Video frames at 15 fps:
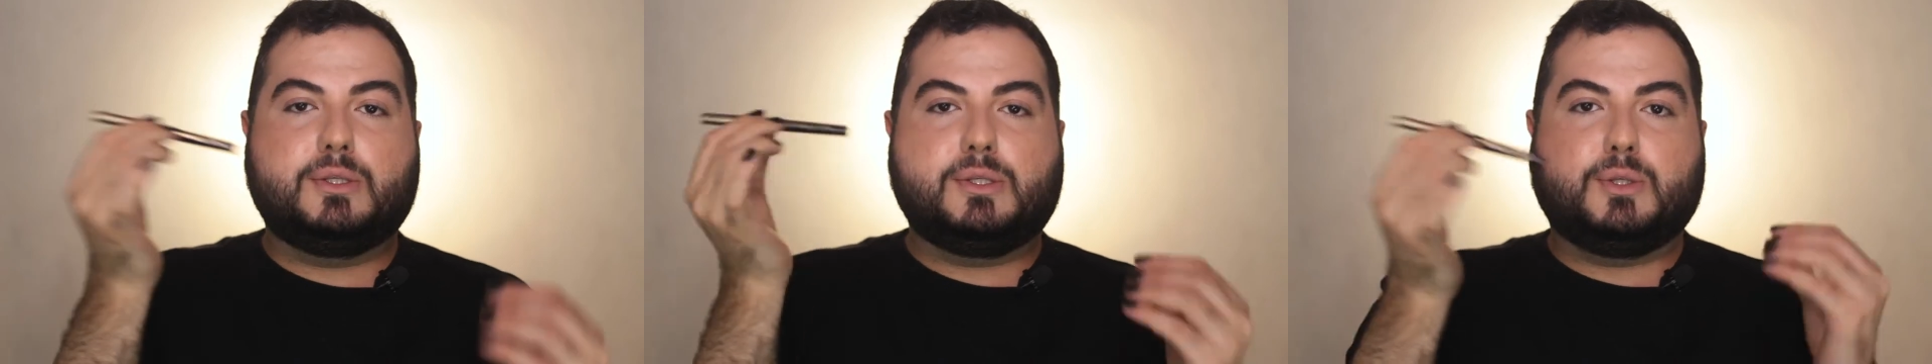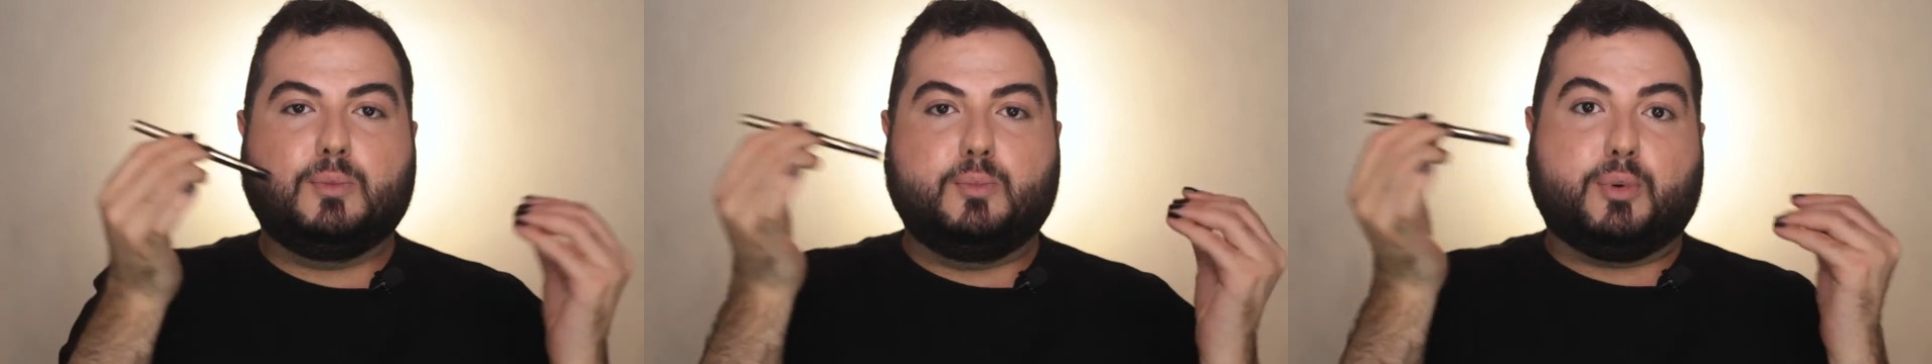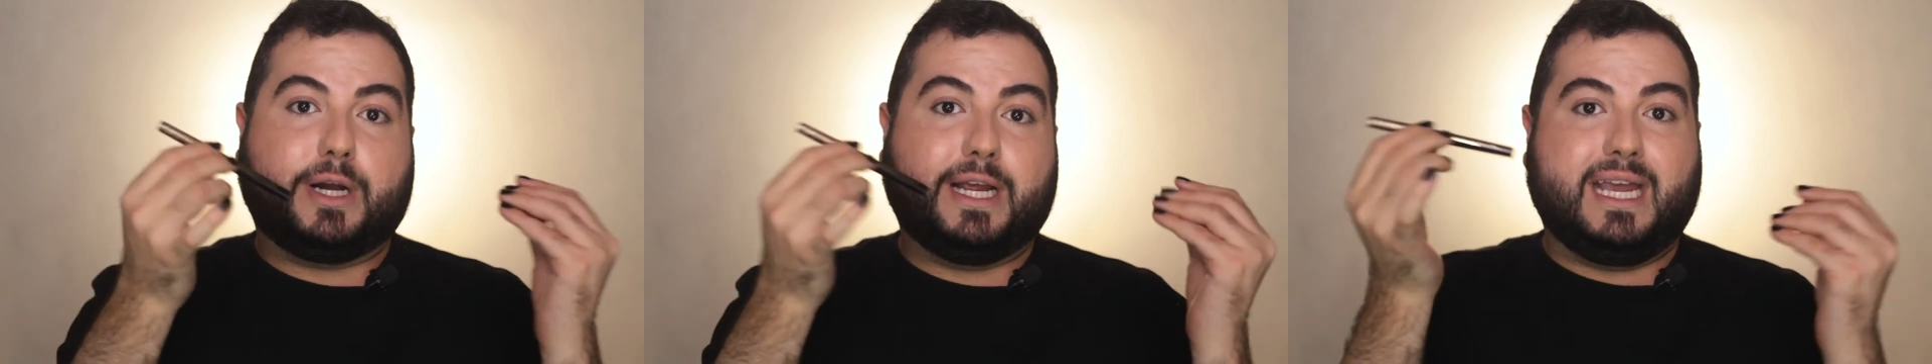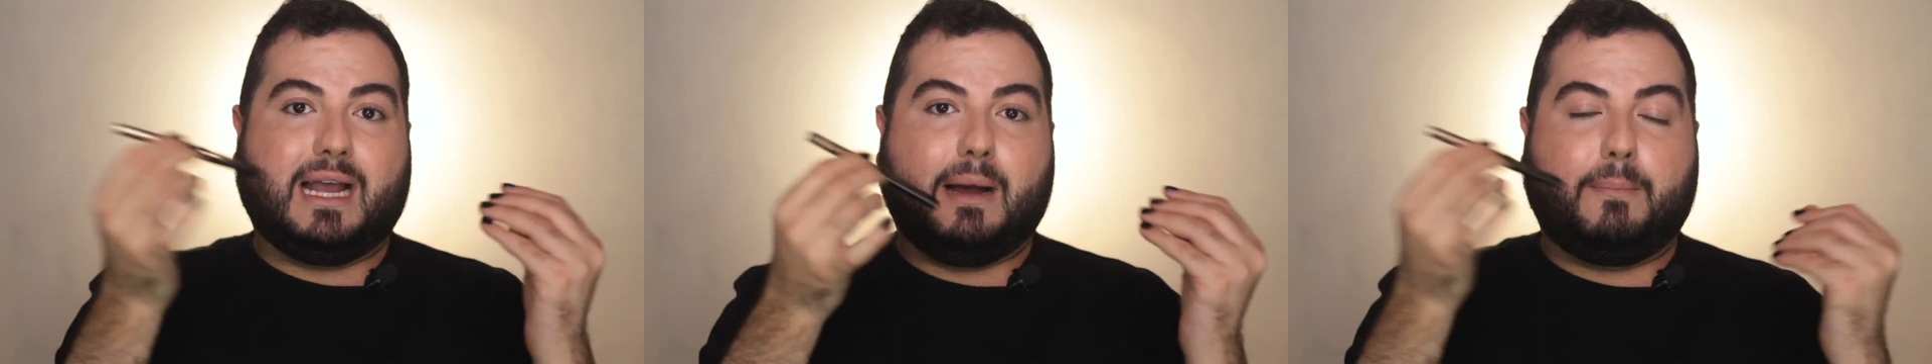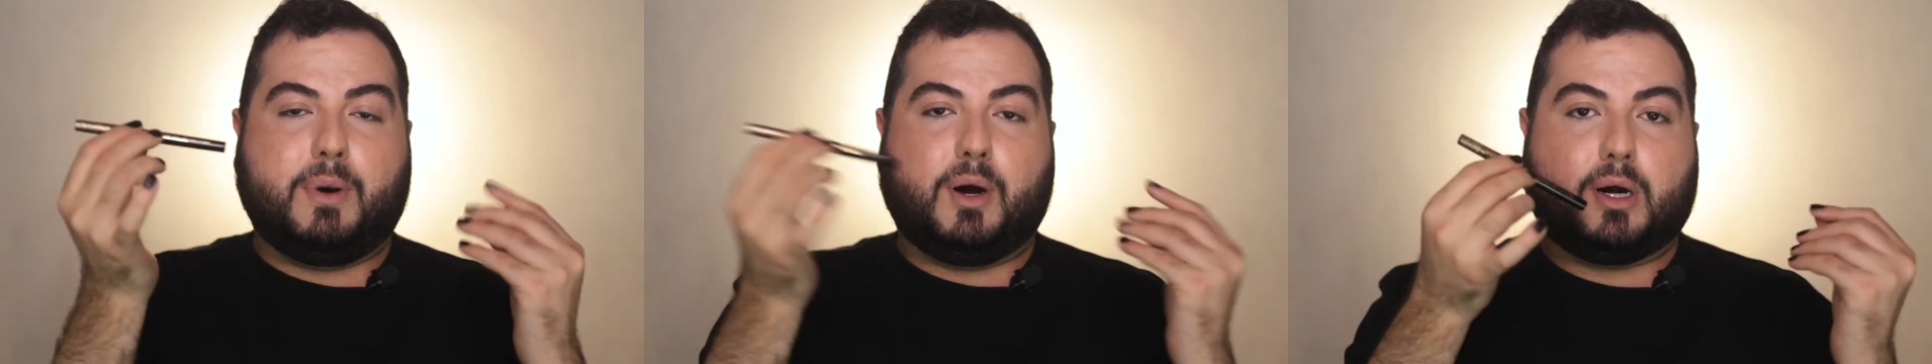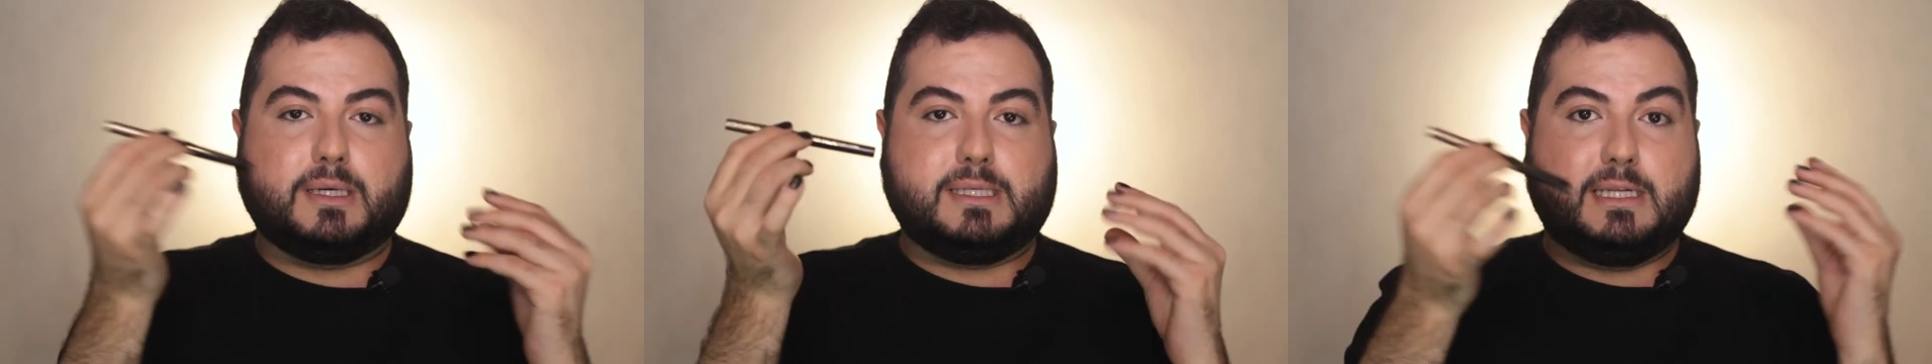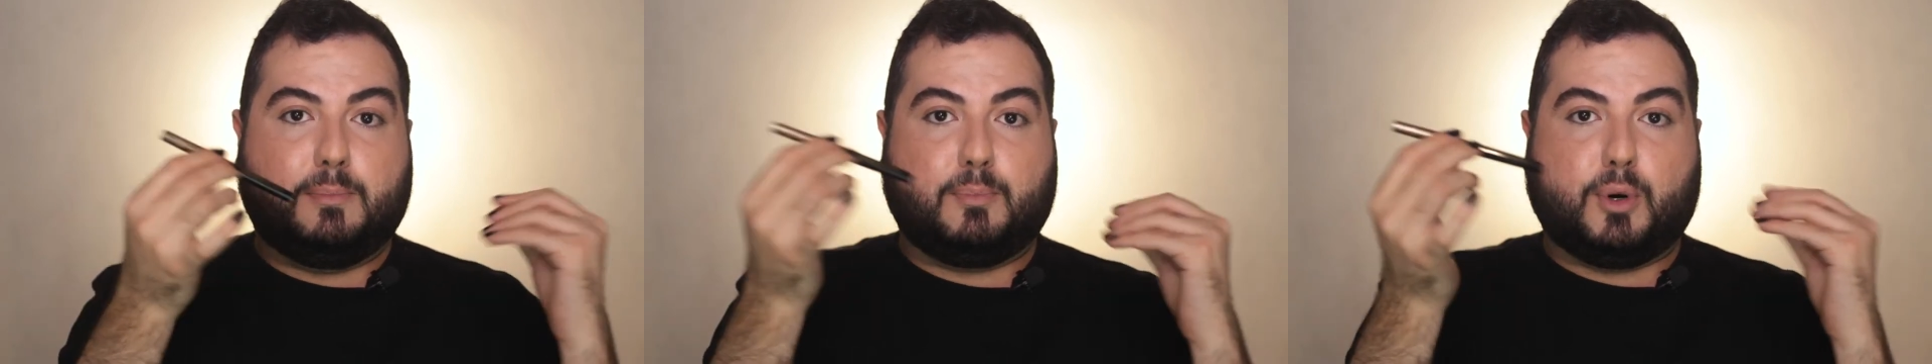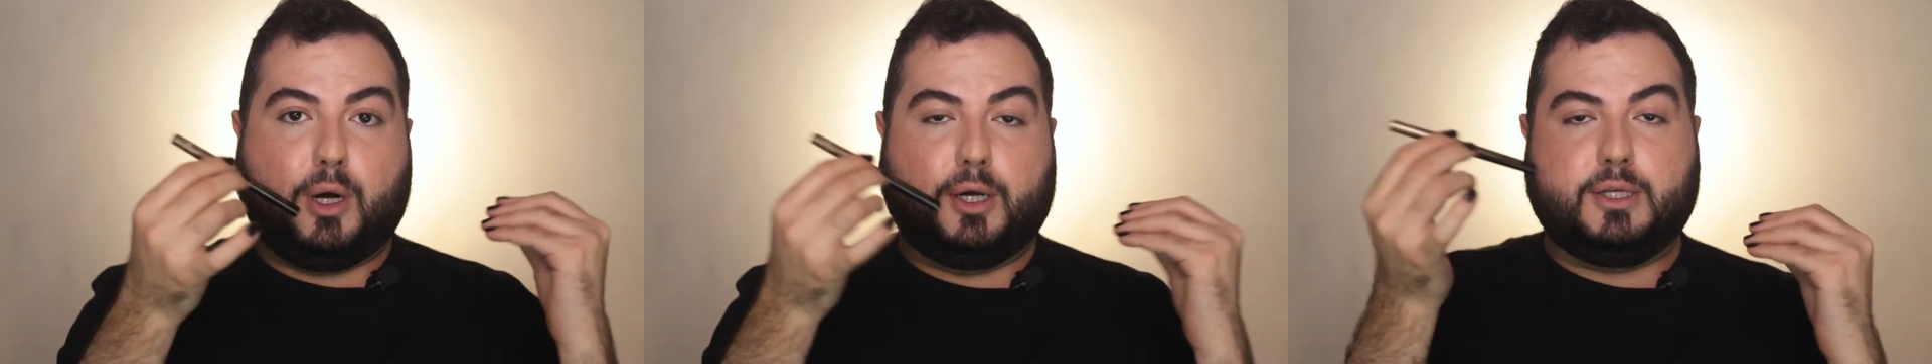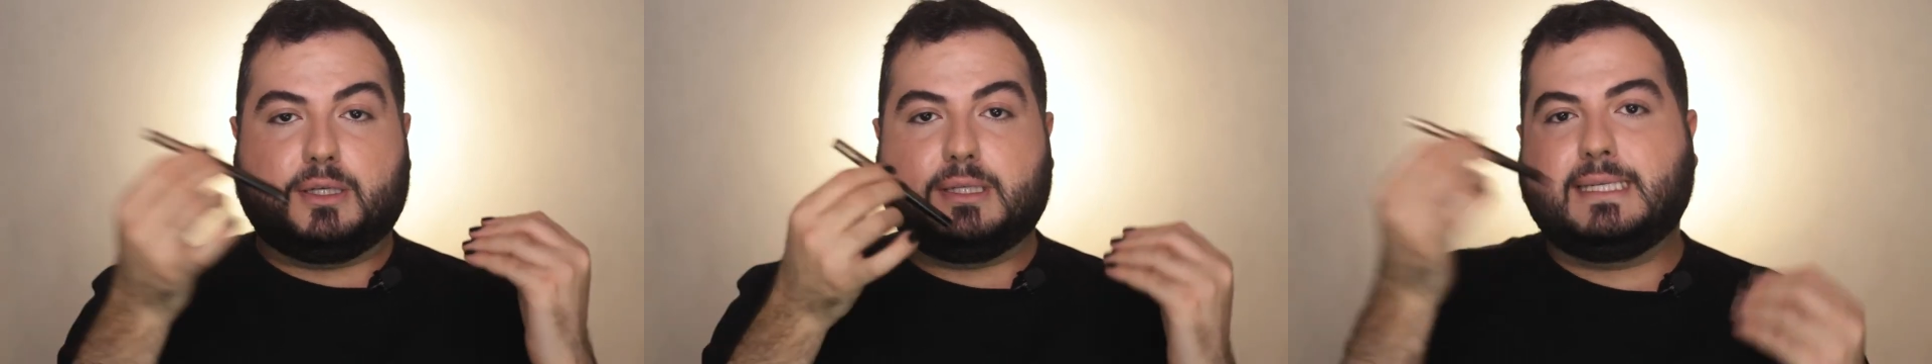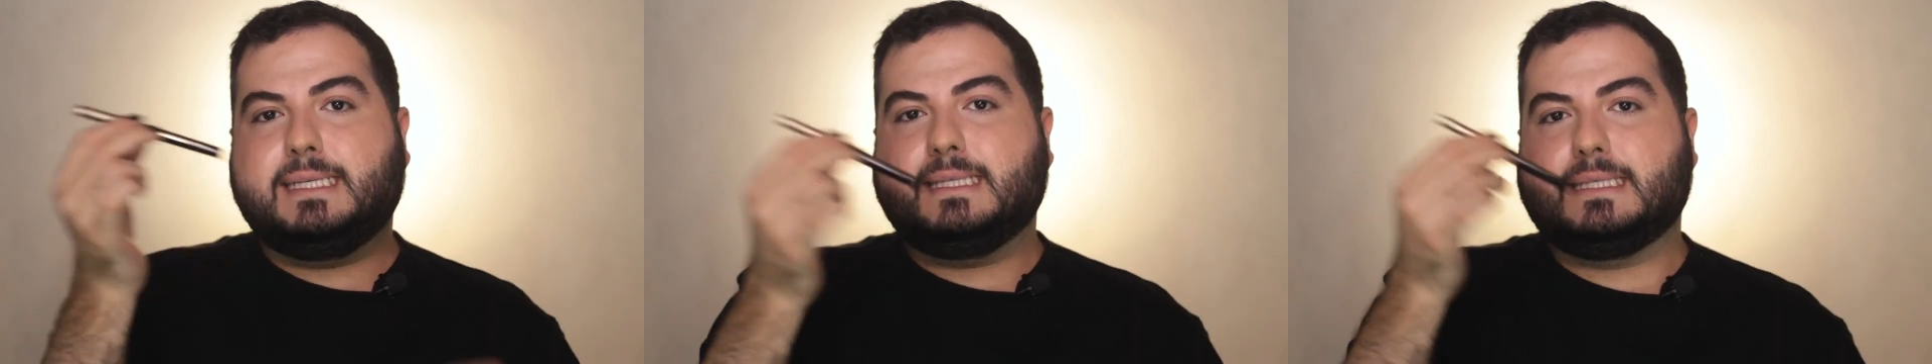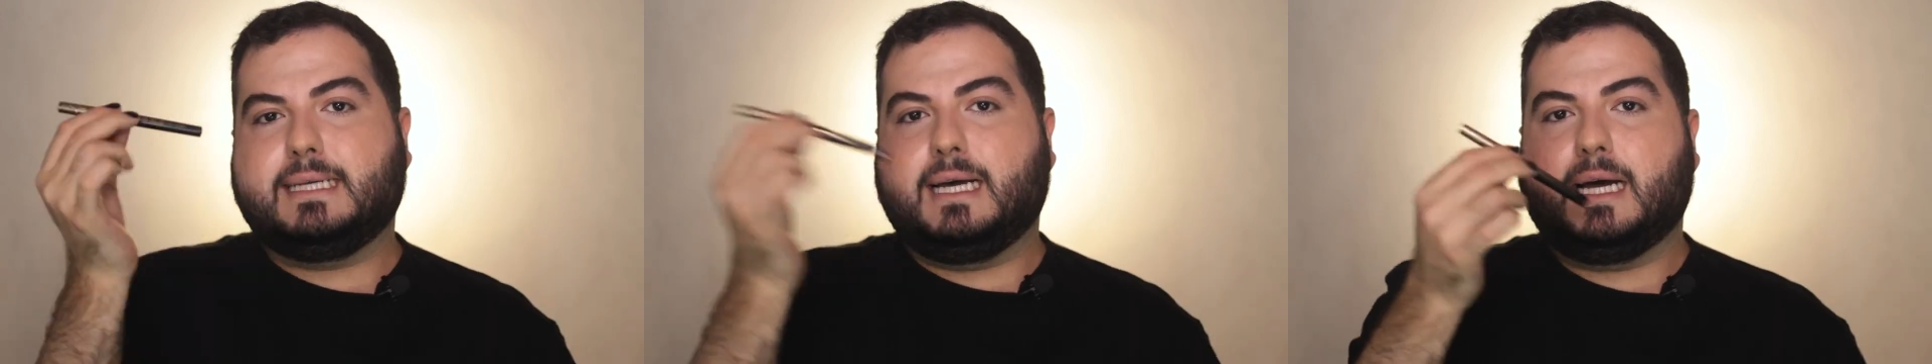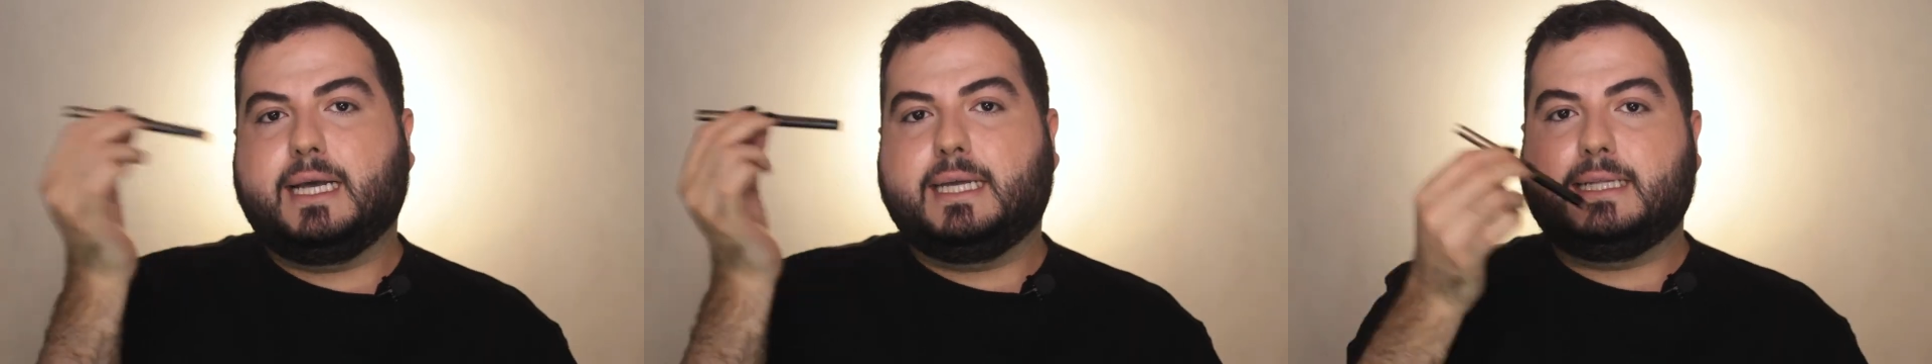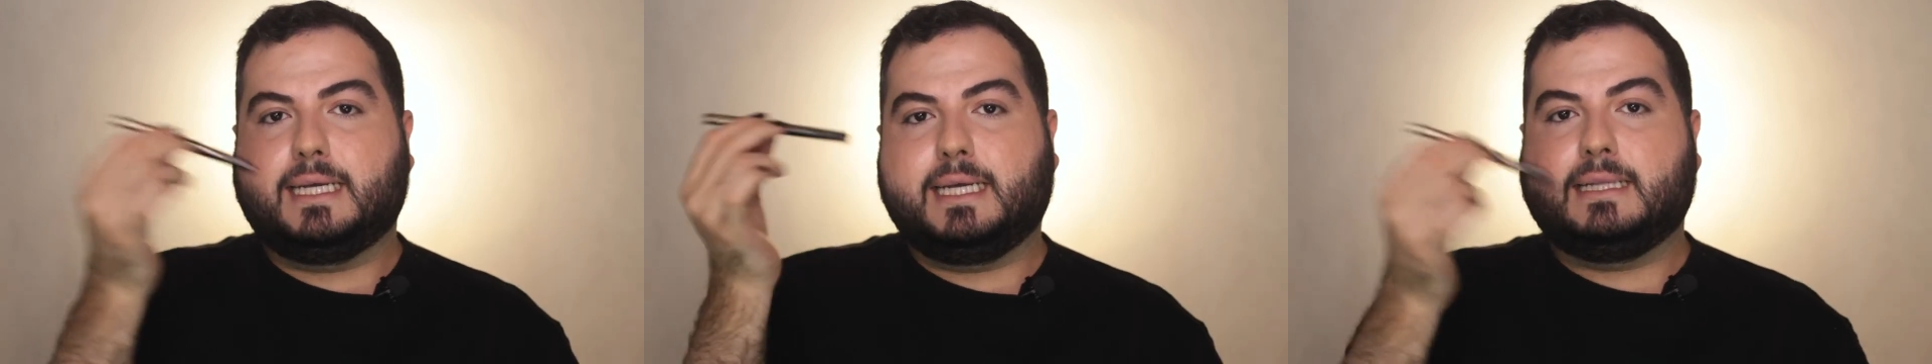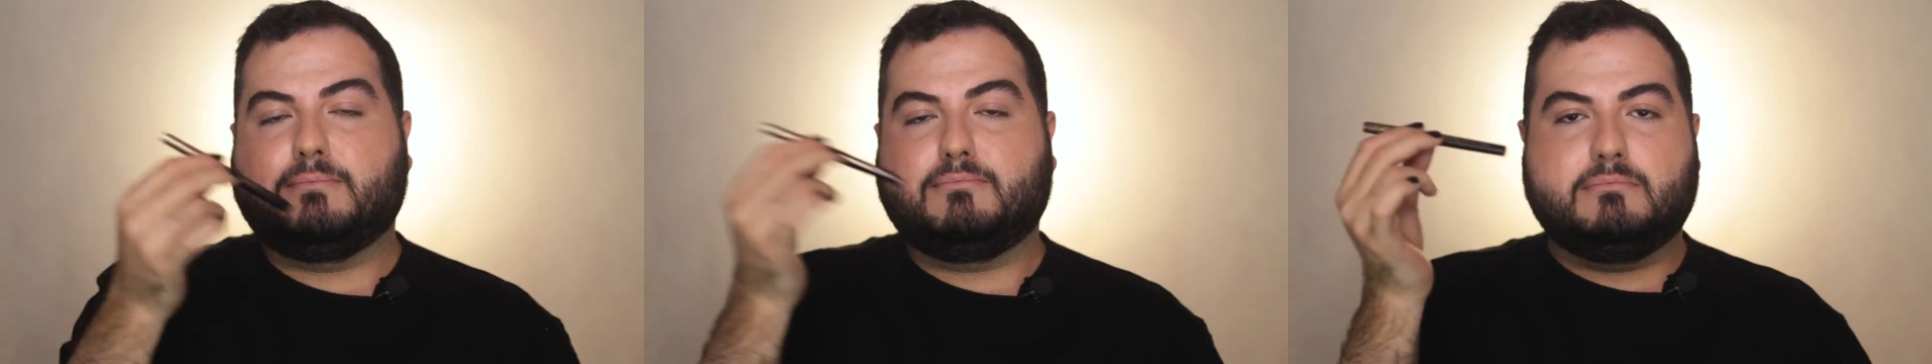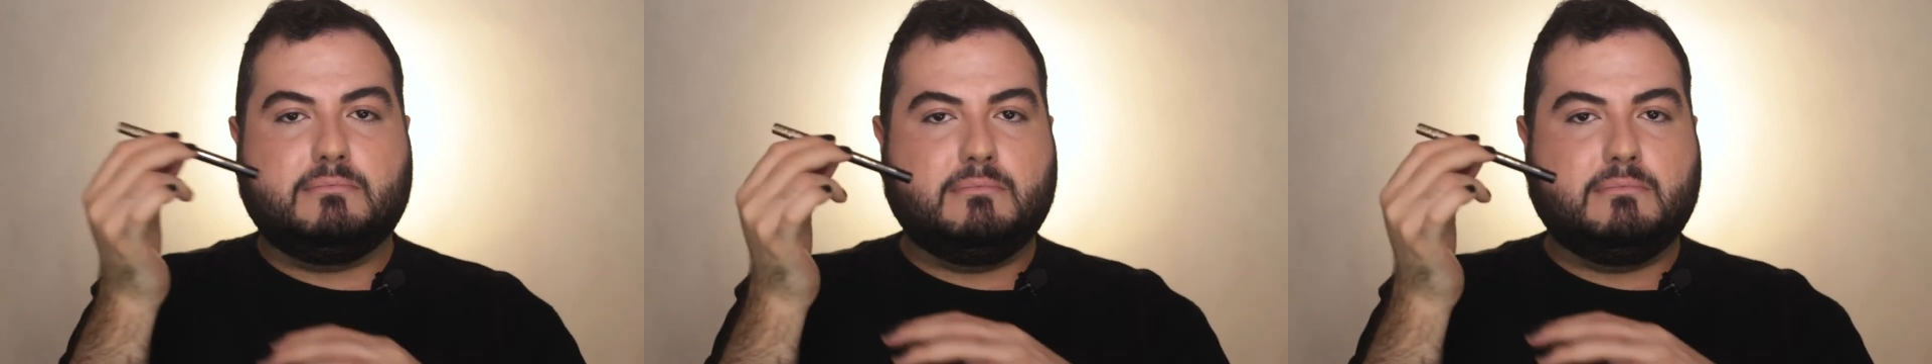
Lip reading: to break apart the product inside and